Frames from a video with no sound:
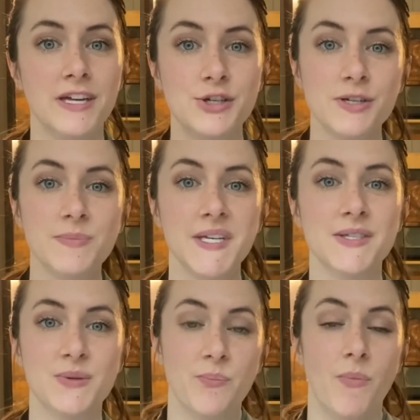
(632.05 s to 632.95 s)
That just
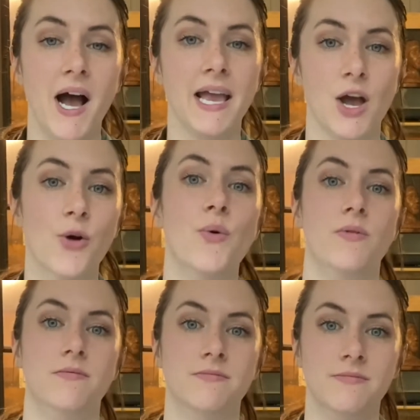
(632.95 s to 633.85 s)
means my
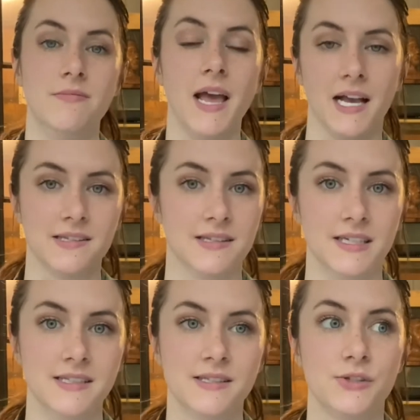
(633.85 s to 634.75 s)
own excellence.